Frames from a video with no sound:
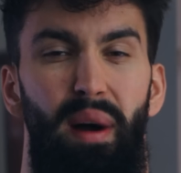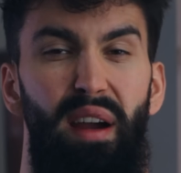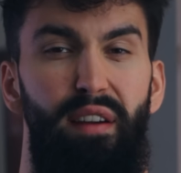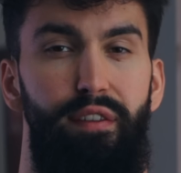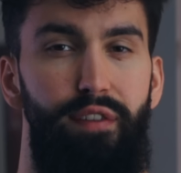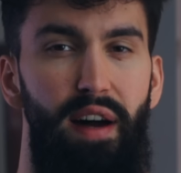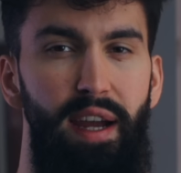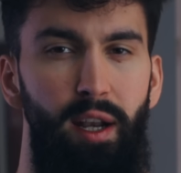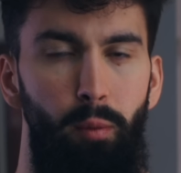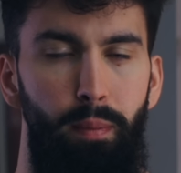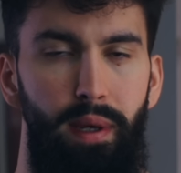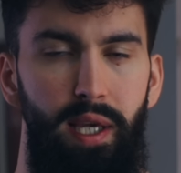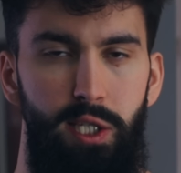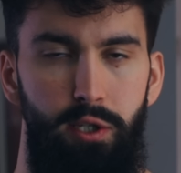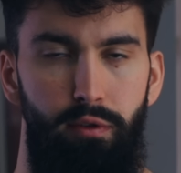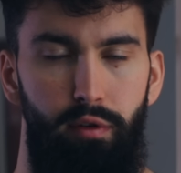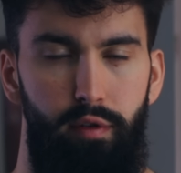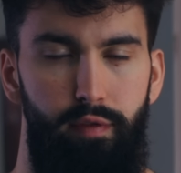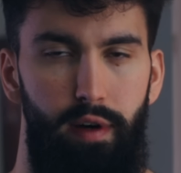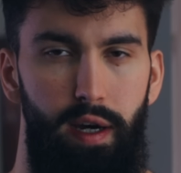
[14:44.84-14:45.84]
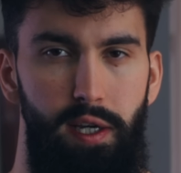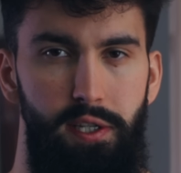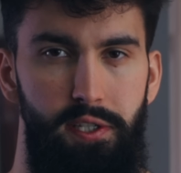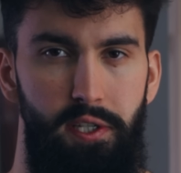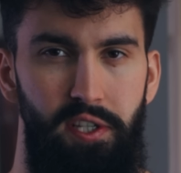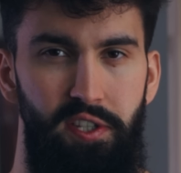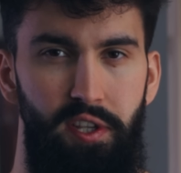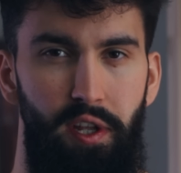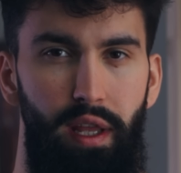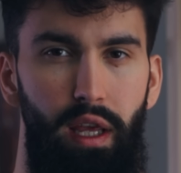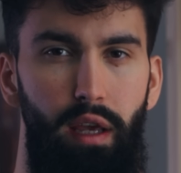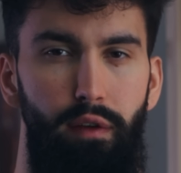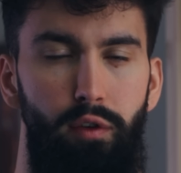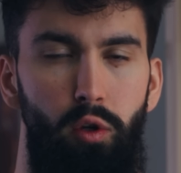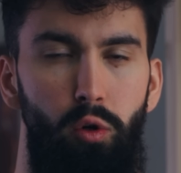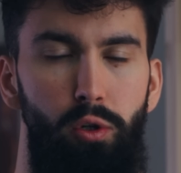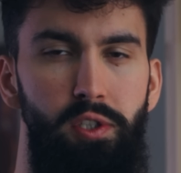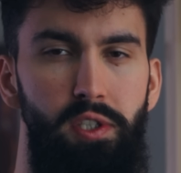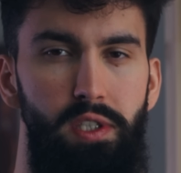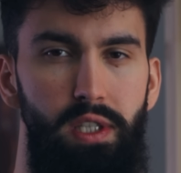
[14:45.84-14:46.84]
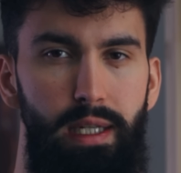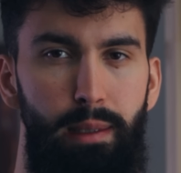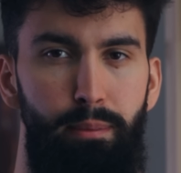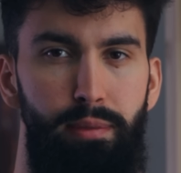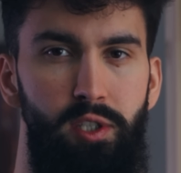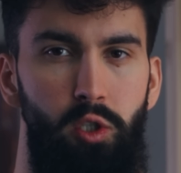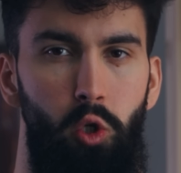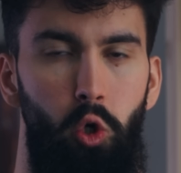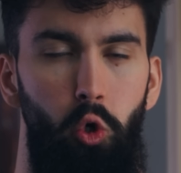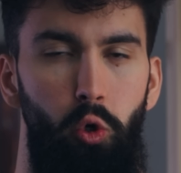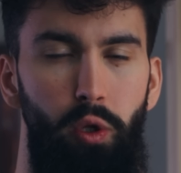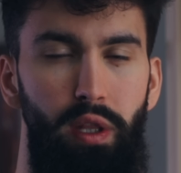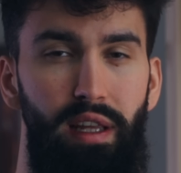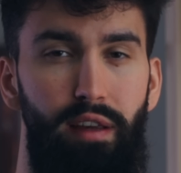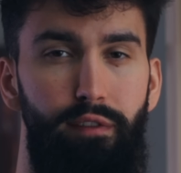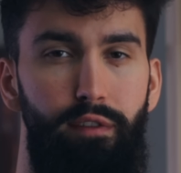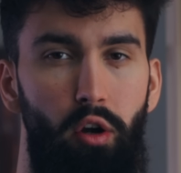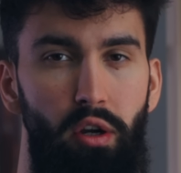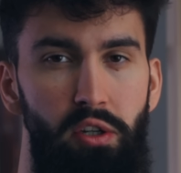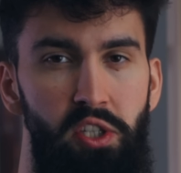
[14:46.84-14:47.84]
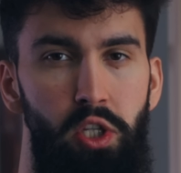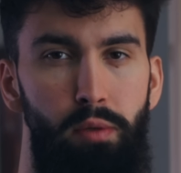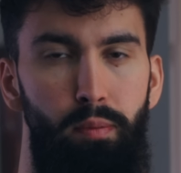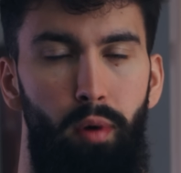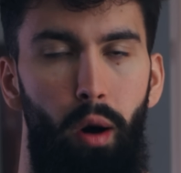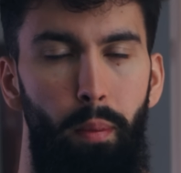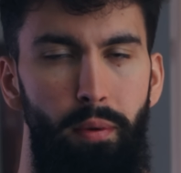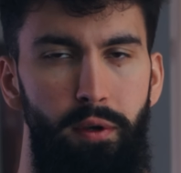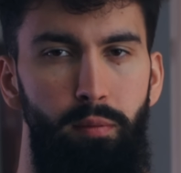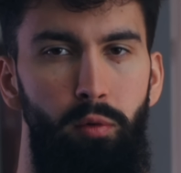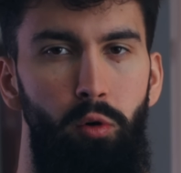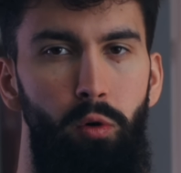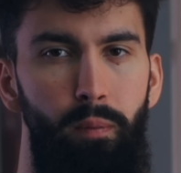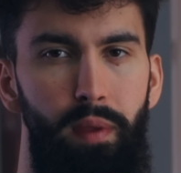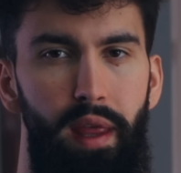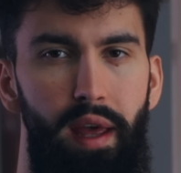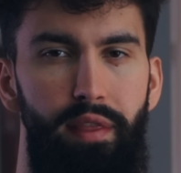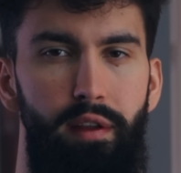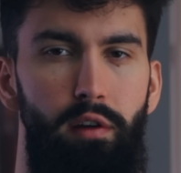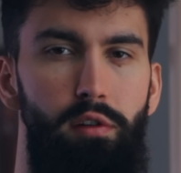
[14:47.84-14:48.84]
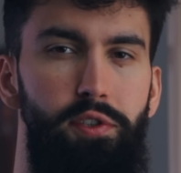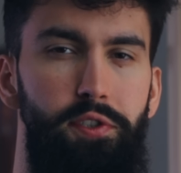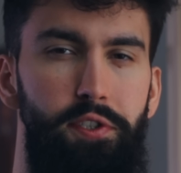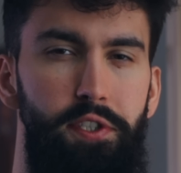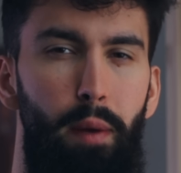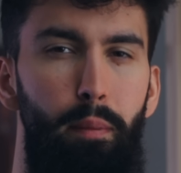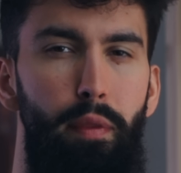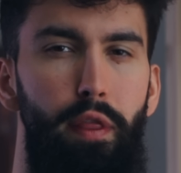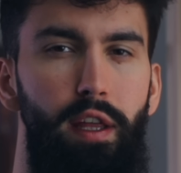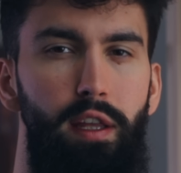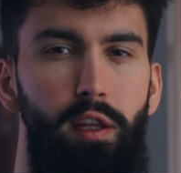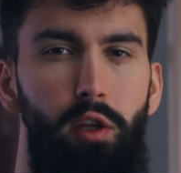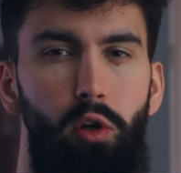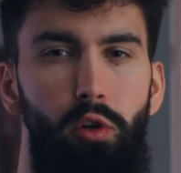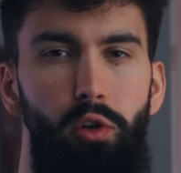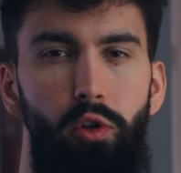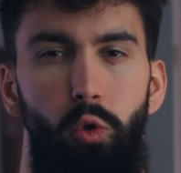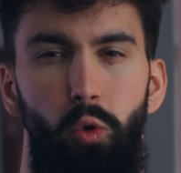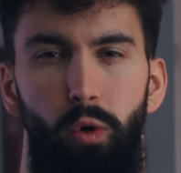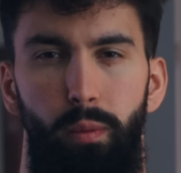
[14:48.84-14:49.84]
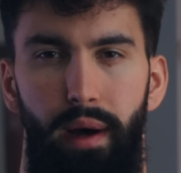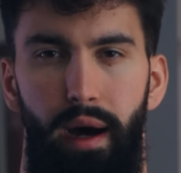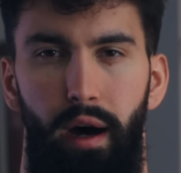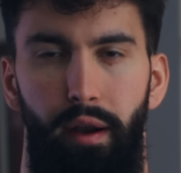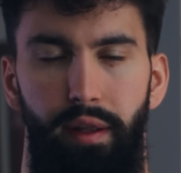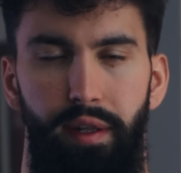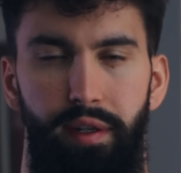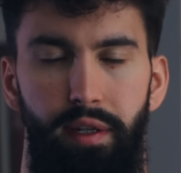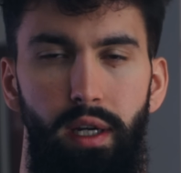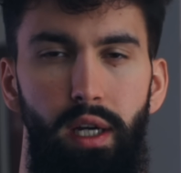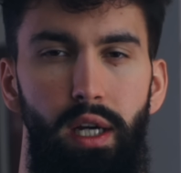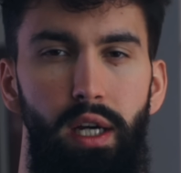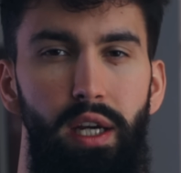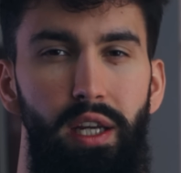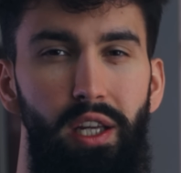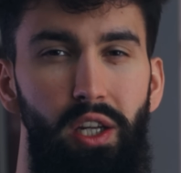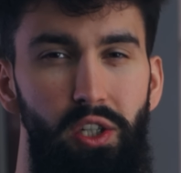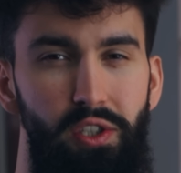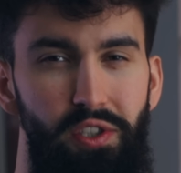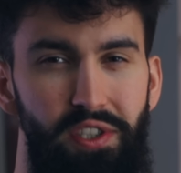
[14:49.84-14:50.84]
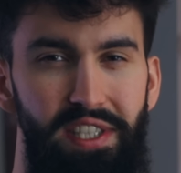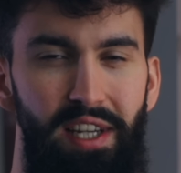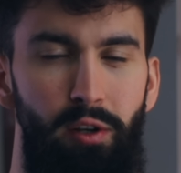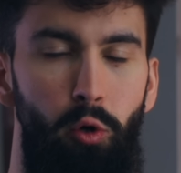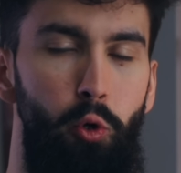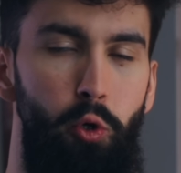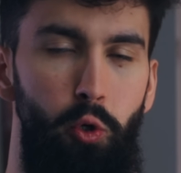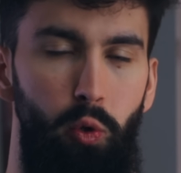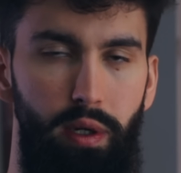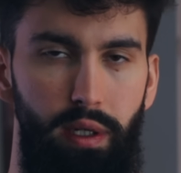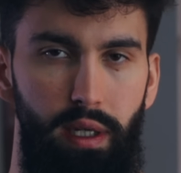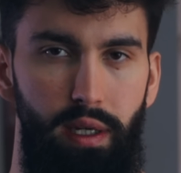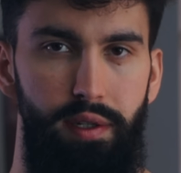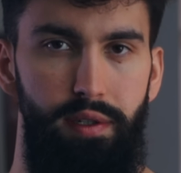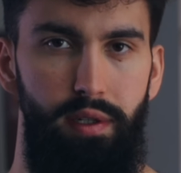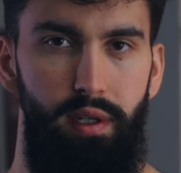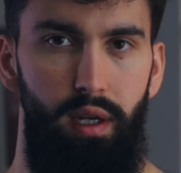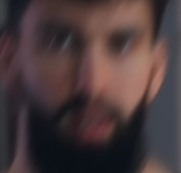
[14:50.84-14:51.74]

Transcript: My final piece of advice is that if your sleep is currently very suboptimal and there's something you can do about it, consider doing it.